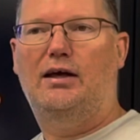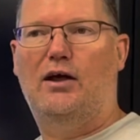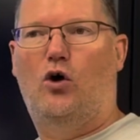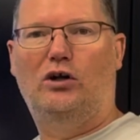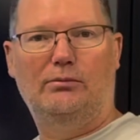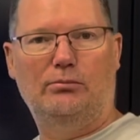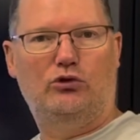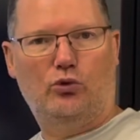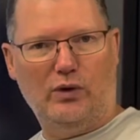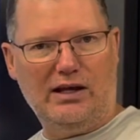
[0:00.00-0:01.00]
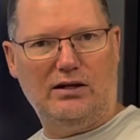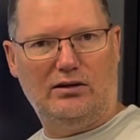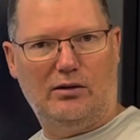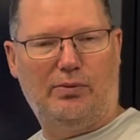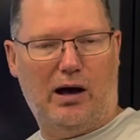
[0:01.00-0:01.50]
And all in between
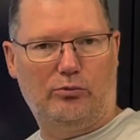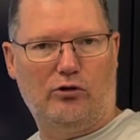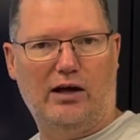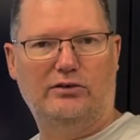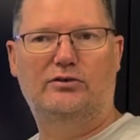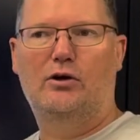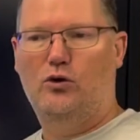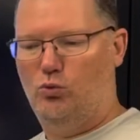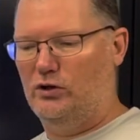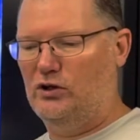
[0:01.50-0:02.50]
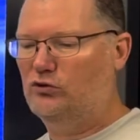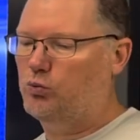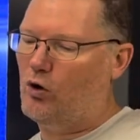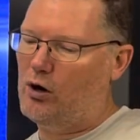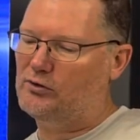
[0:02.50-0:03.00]
the popgrass were these
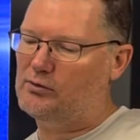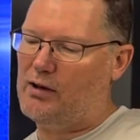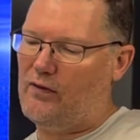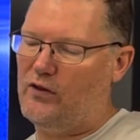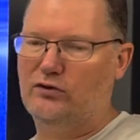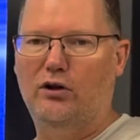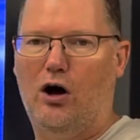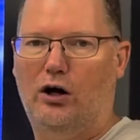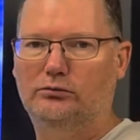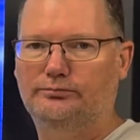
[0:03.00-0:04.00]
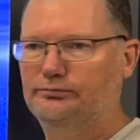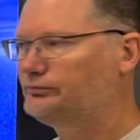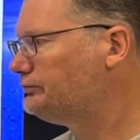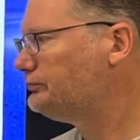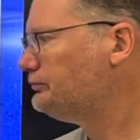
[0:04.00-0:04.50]
worms about this long,
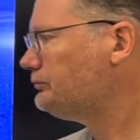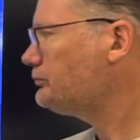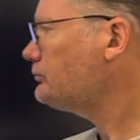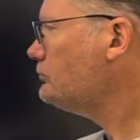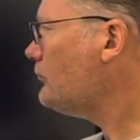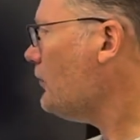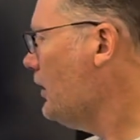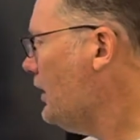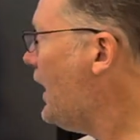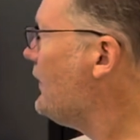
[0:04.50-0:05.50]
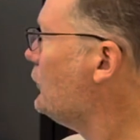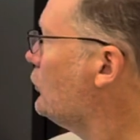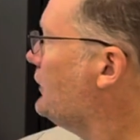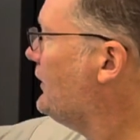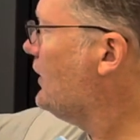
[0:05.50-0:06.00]
and they looked like